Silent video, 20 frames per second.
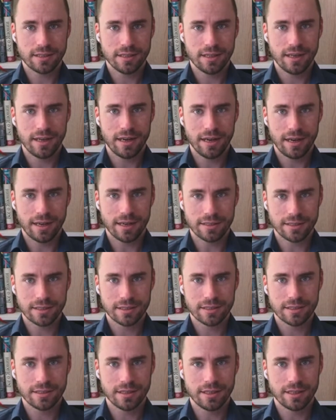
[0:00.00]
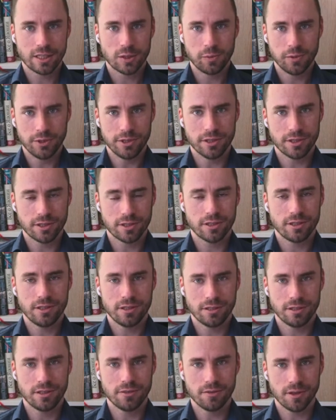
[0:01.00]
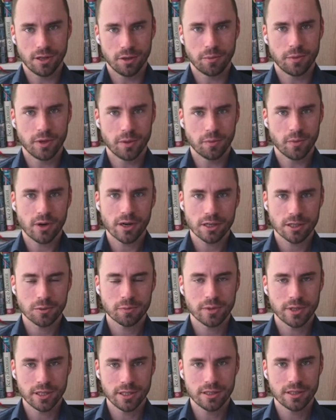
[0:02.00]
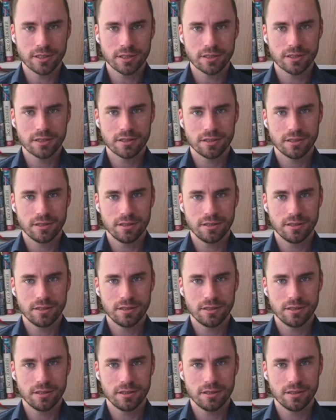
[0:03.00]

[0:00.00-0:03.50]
has experience in developing marketplaces,